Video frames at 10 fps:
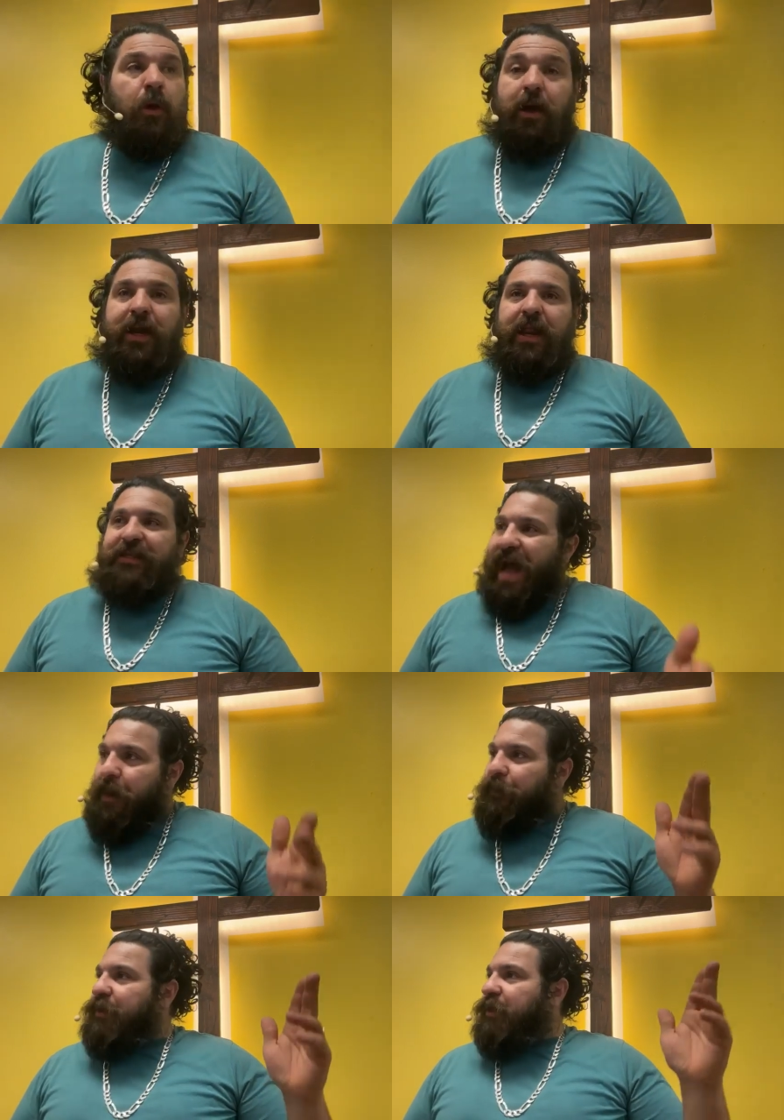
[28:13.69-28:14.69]
Again, it's
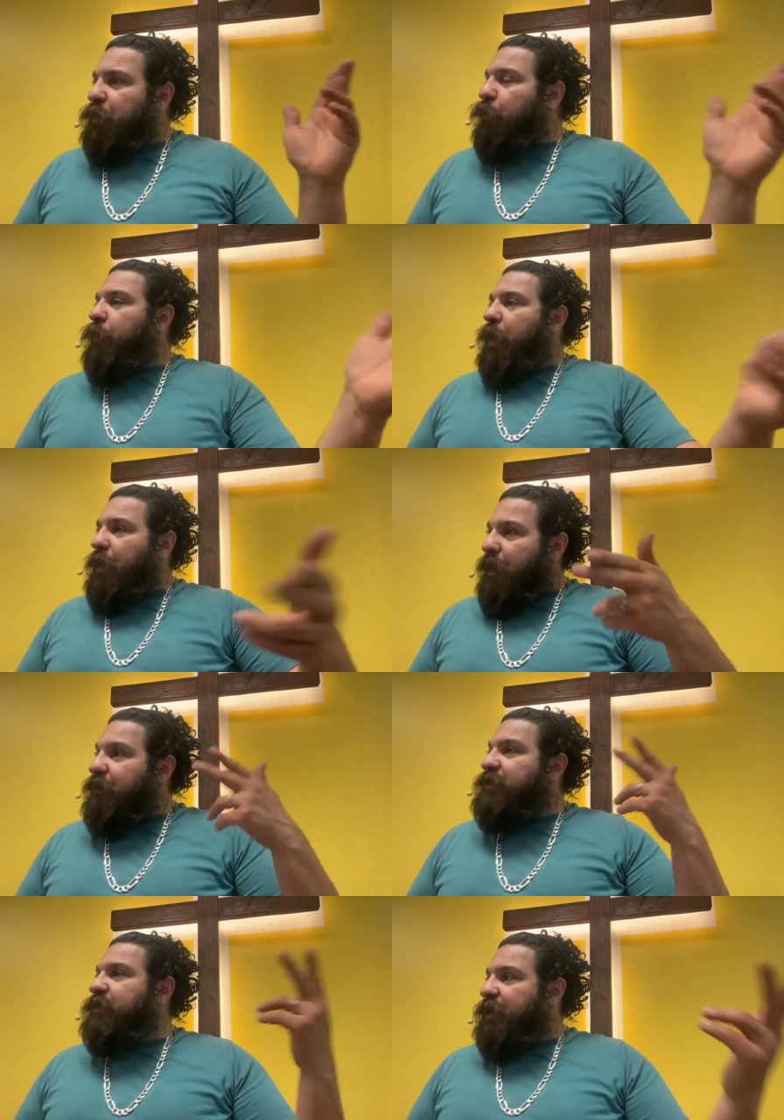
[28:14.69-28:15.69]
happened, you know, we
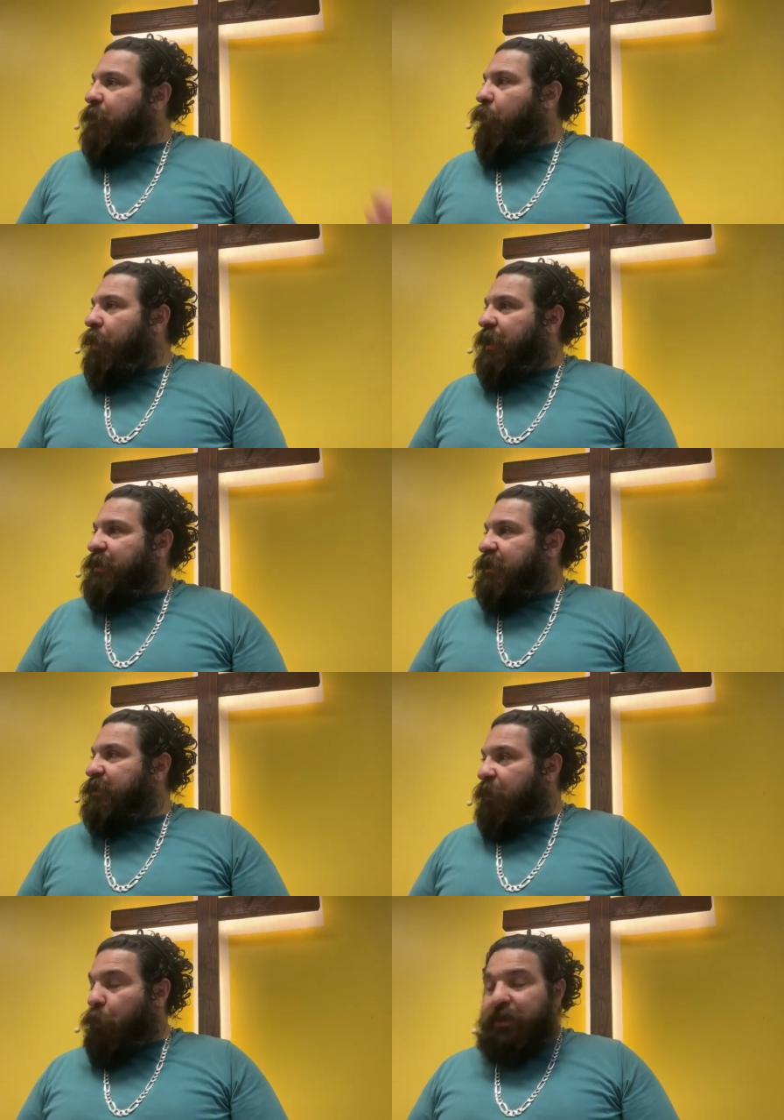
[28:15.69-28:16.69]
uh, Sunday mornings and
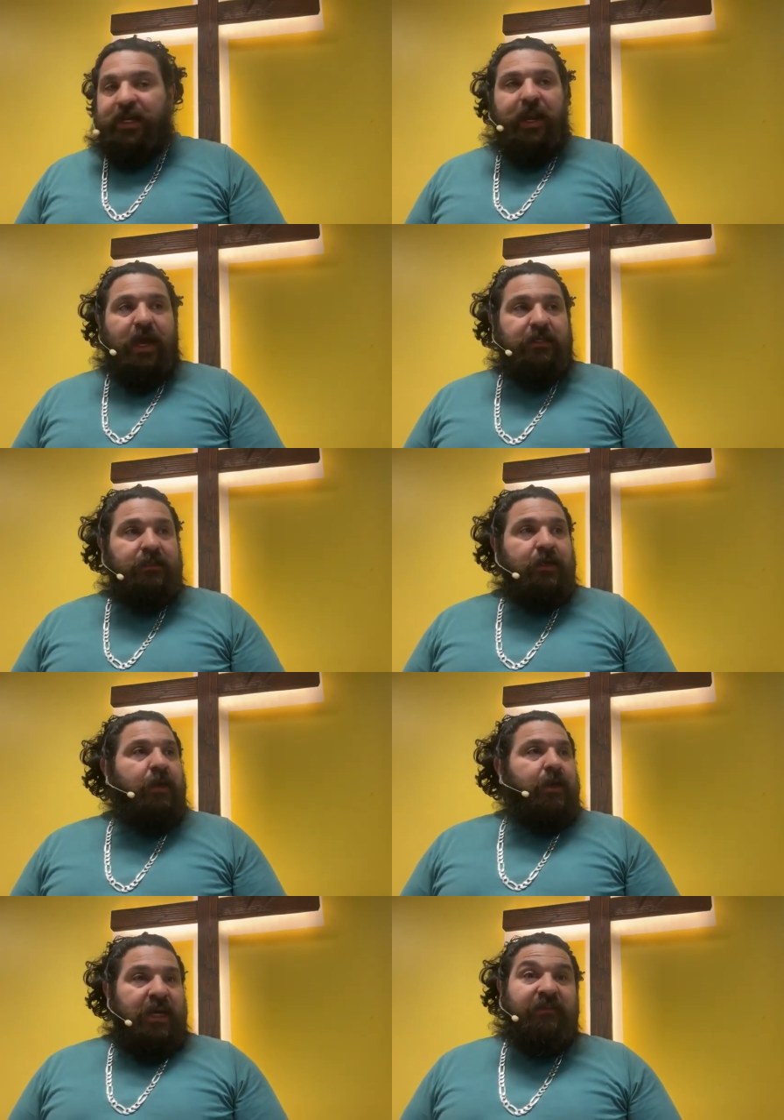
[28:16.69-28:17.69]
it's Wednesday nights.
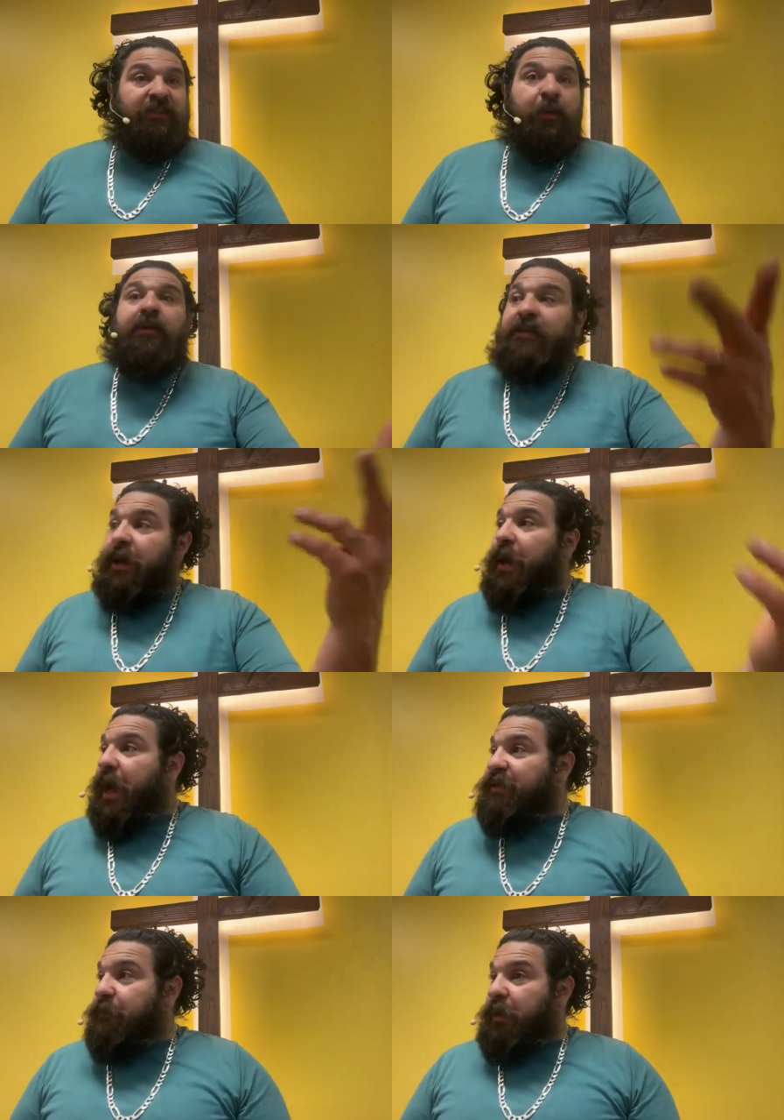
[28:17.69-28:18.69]
Even some of the Sunday
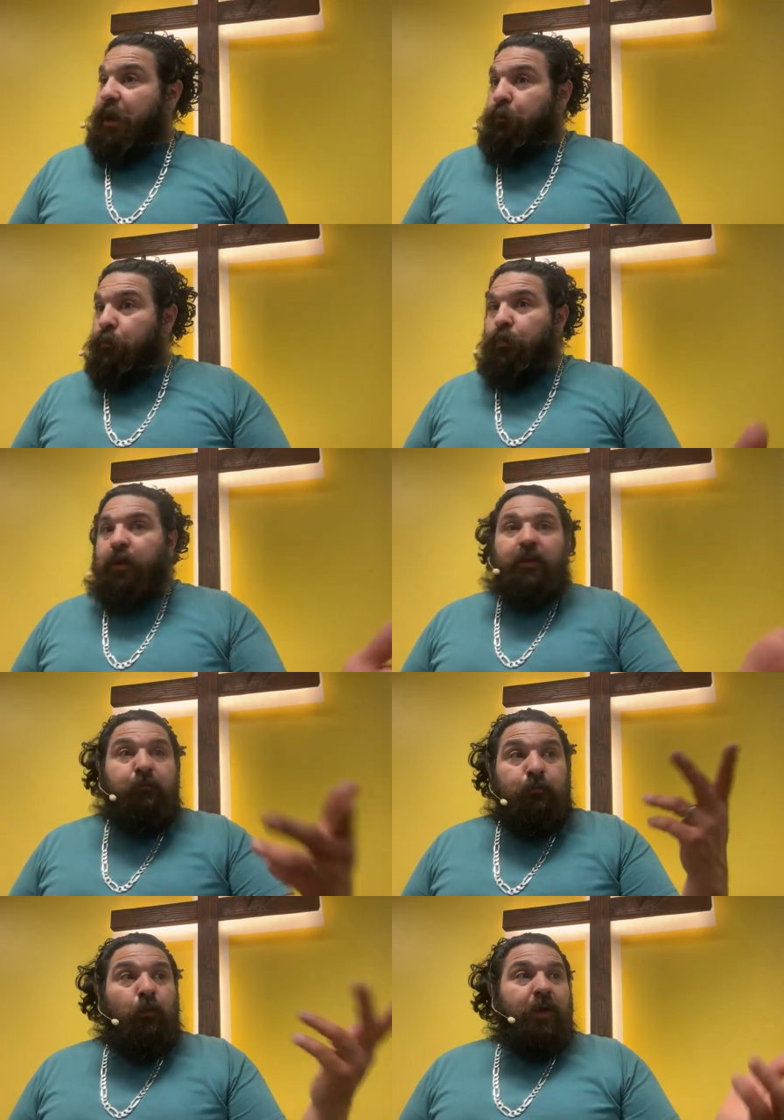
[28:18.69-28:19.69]
nights have been like really
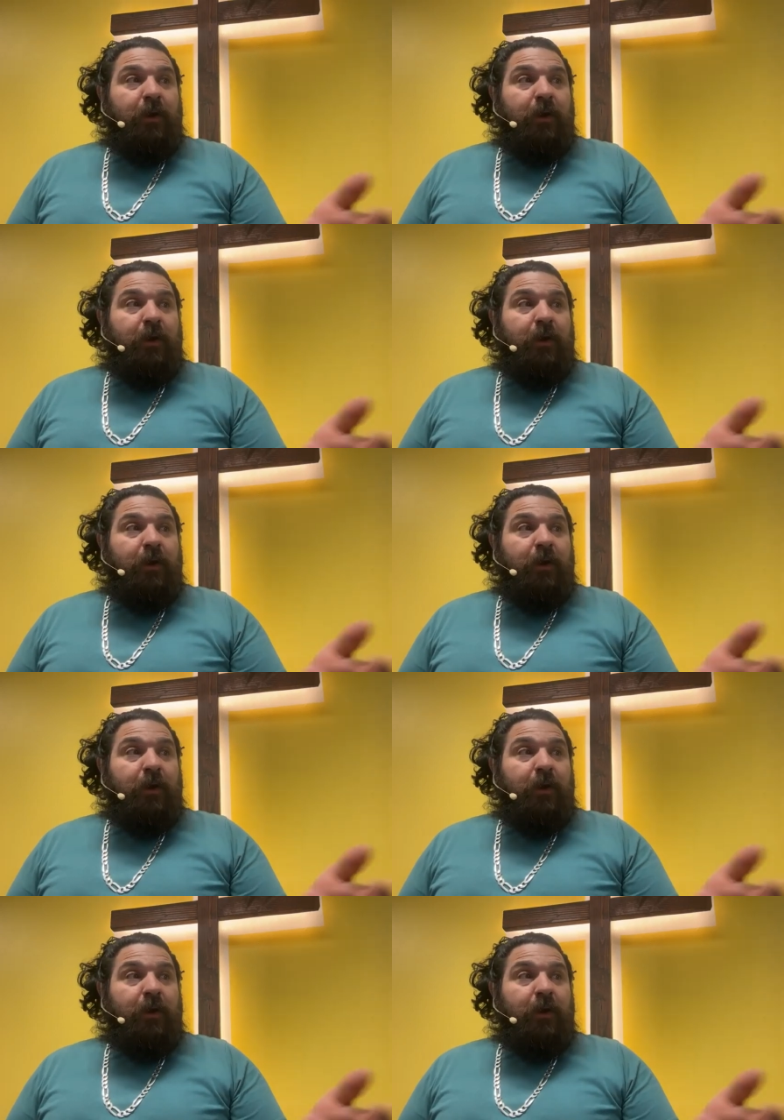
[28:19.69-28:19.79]
full.